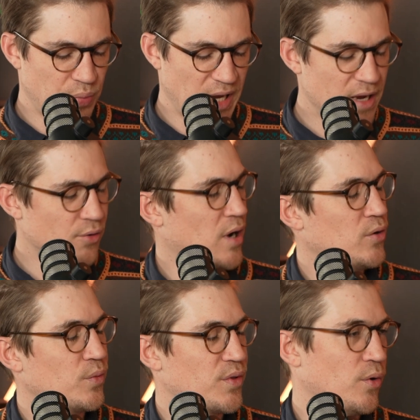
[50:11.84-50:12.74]
play
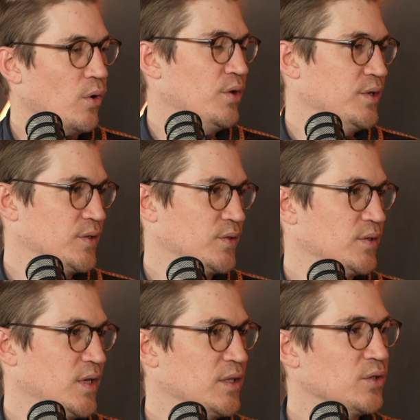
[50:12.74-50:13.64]
around with all
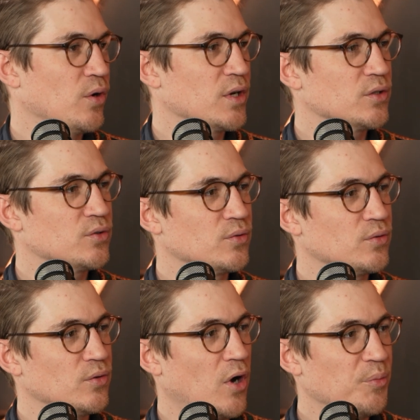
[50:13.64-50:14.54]
this and in order
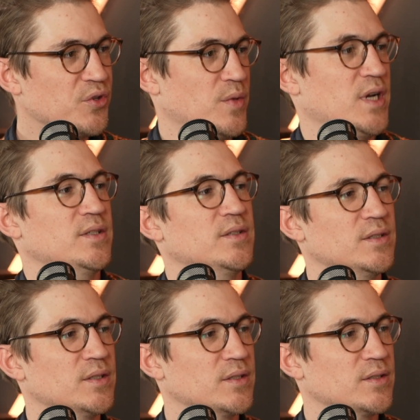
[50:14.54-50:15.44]
to optimize
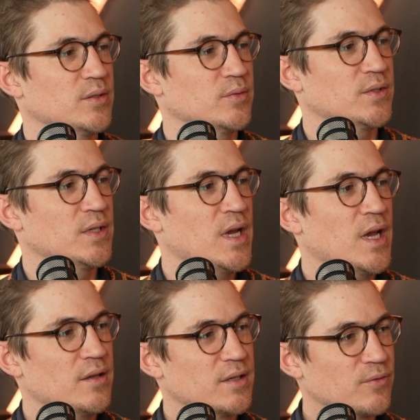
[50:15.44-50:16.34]
these systems,
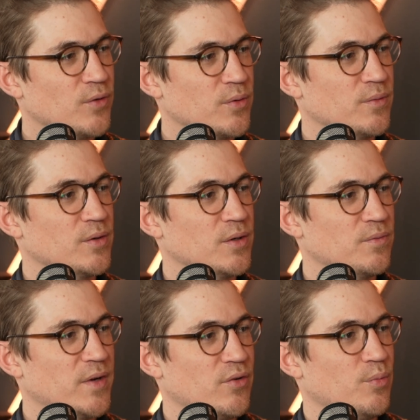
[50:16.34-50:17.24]
I think one
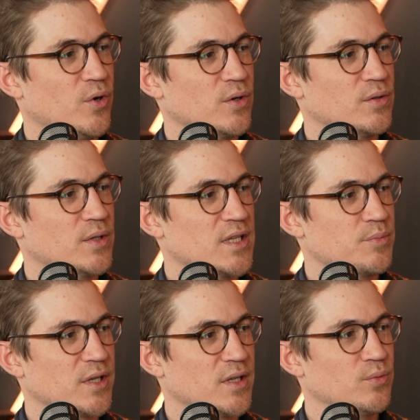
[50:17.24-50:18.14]
very important
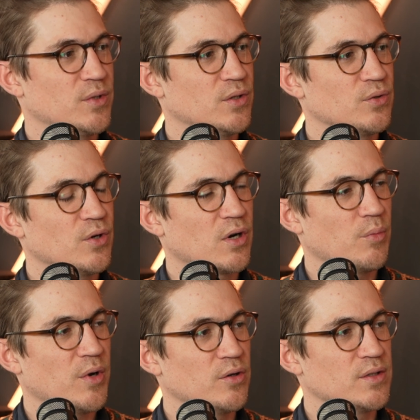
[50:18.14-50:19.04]
aspect that we didn't talk
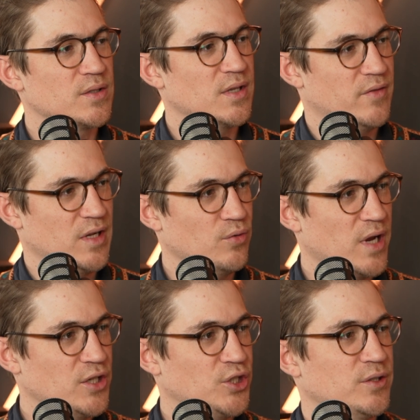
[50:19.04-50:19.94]
about is the
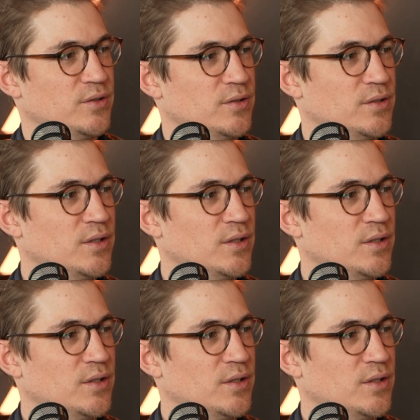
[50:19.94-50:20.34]
evaluation